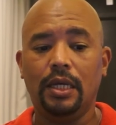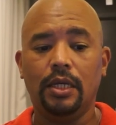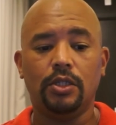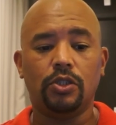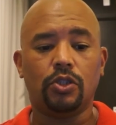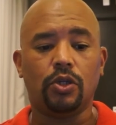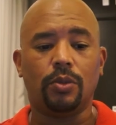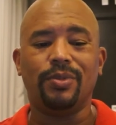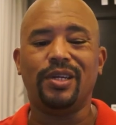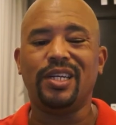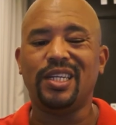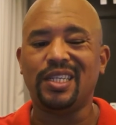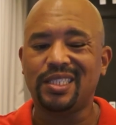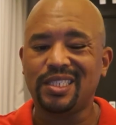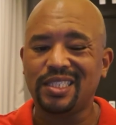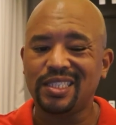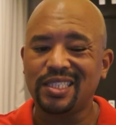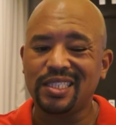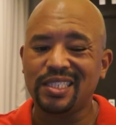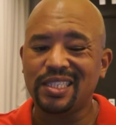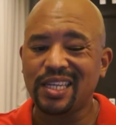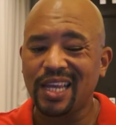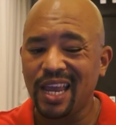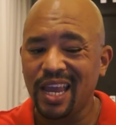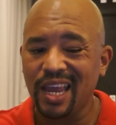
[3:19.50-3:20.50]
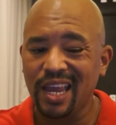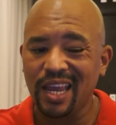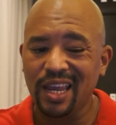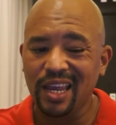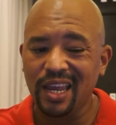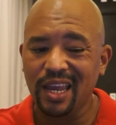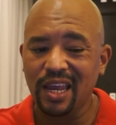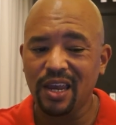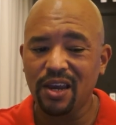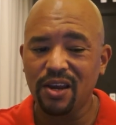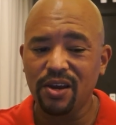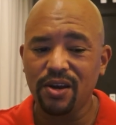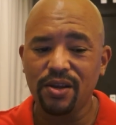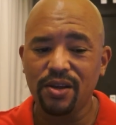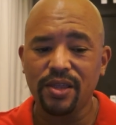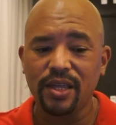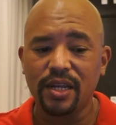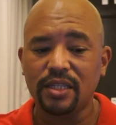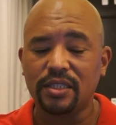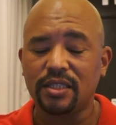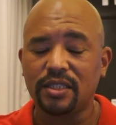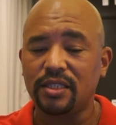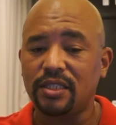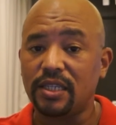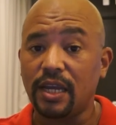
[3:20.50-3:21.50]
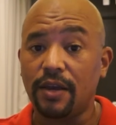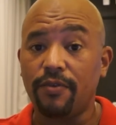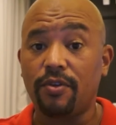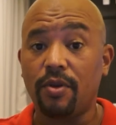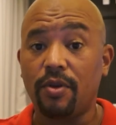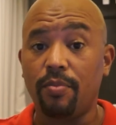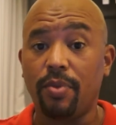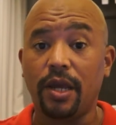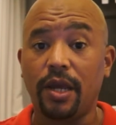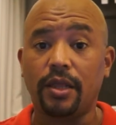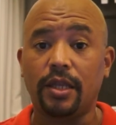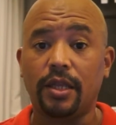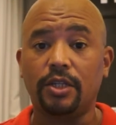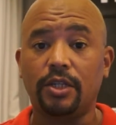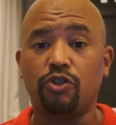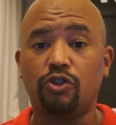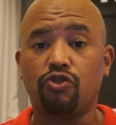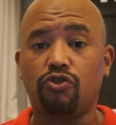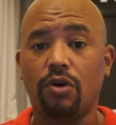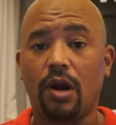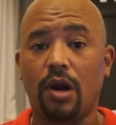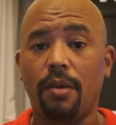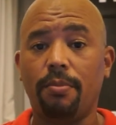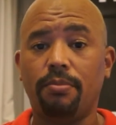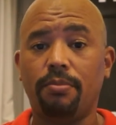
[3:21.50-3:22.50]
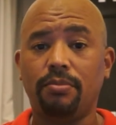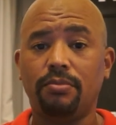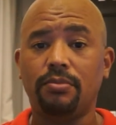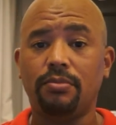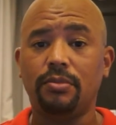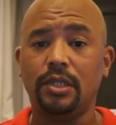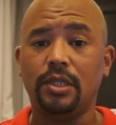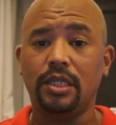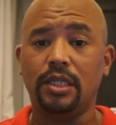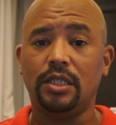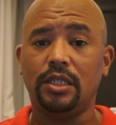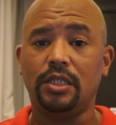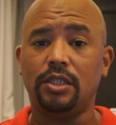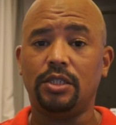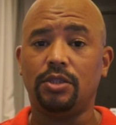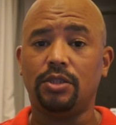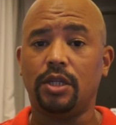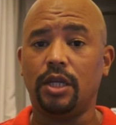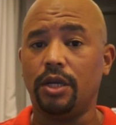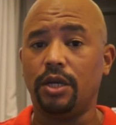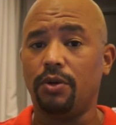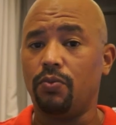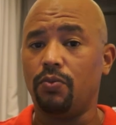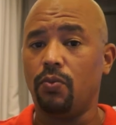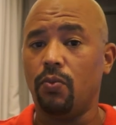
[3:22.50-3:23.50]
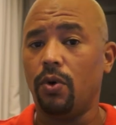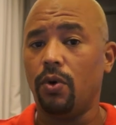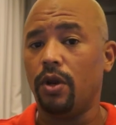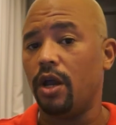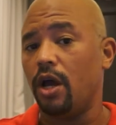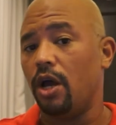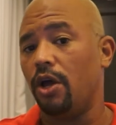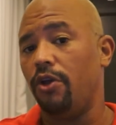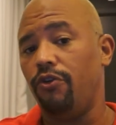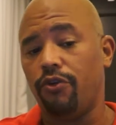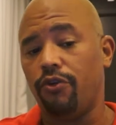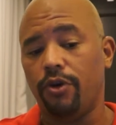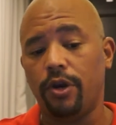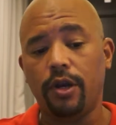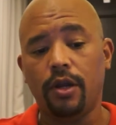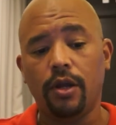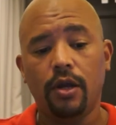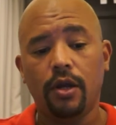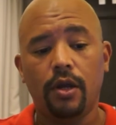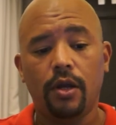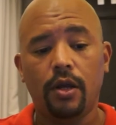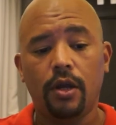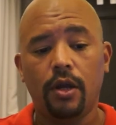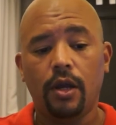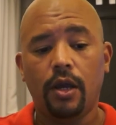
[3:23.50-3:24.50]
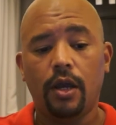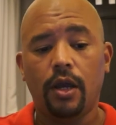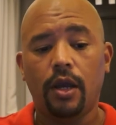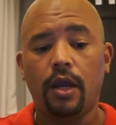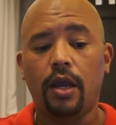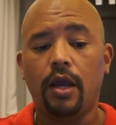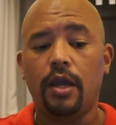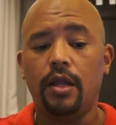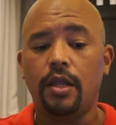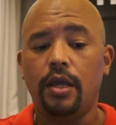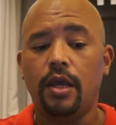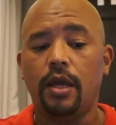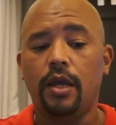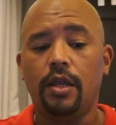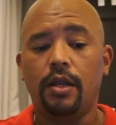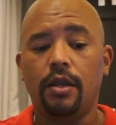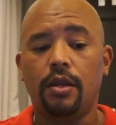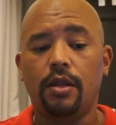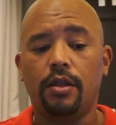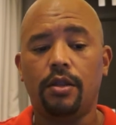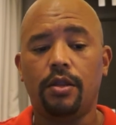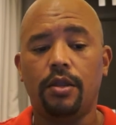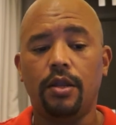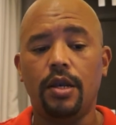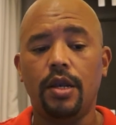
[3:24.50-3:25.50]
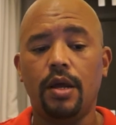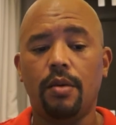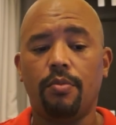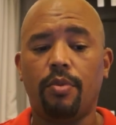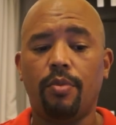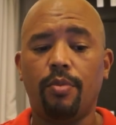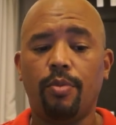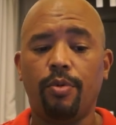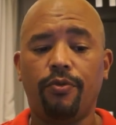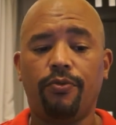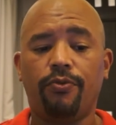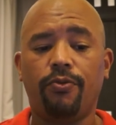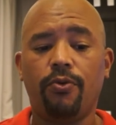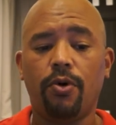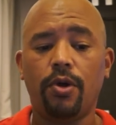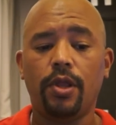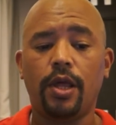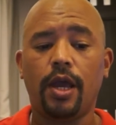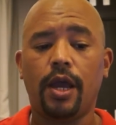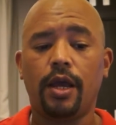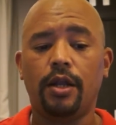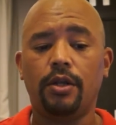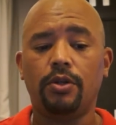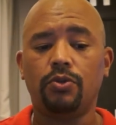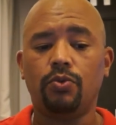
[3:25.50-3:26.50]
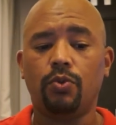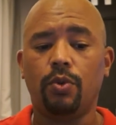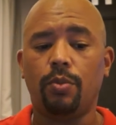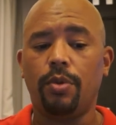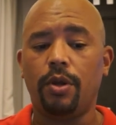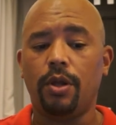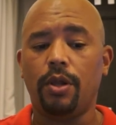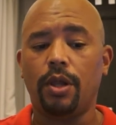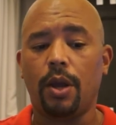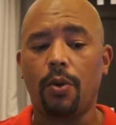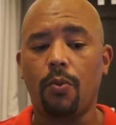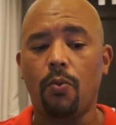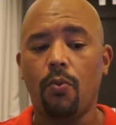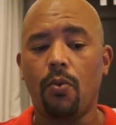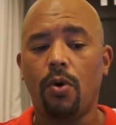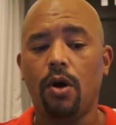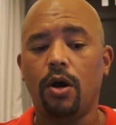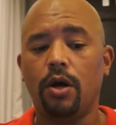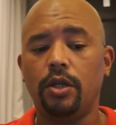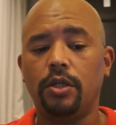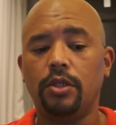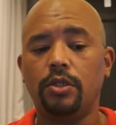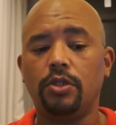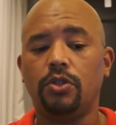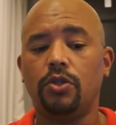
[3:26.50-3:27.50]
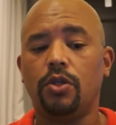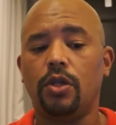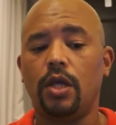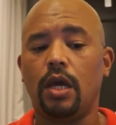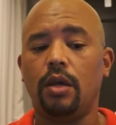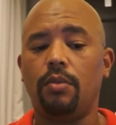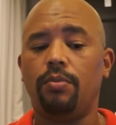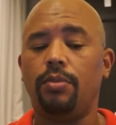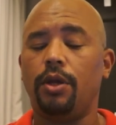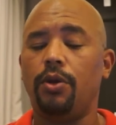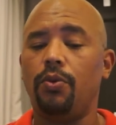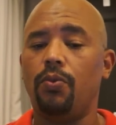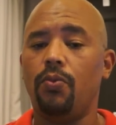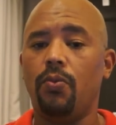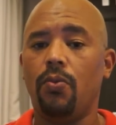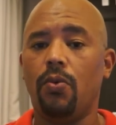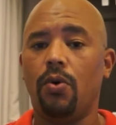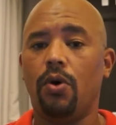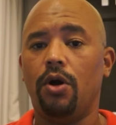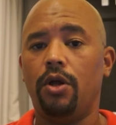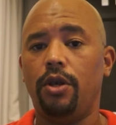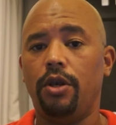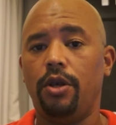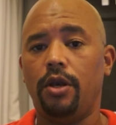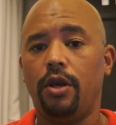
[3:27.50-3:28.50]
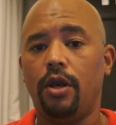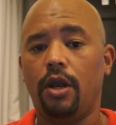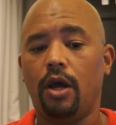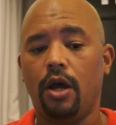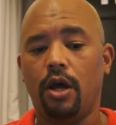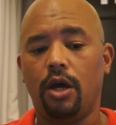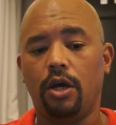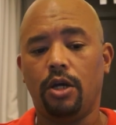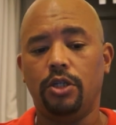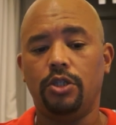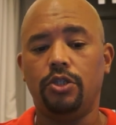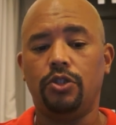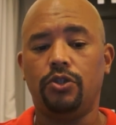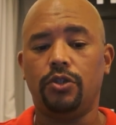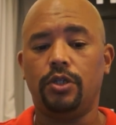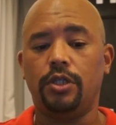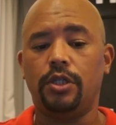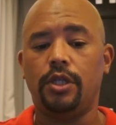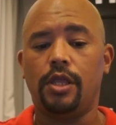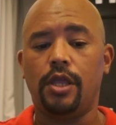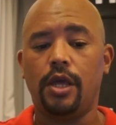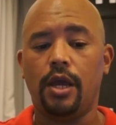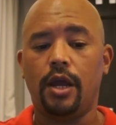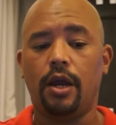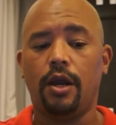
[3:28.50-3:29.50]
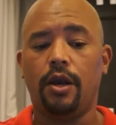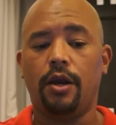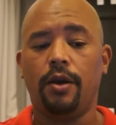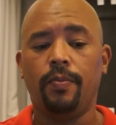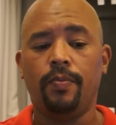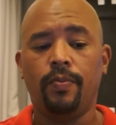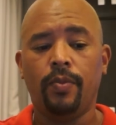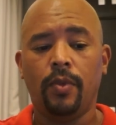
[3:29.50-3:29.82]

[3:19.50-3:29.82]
So I'm going to say here that it's safe to bet that Trum is like 100. And then the number before that it would be like 1, so that'd be 100 there.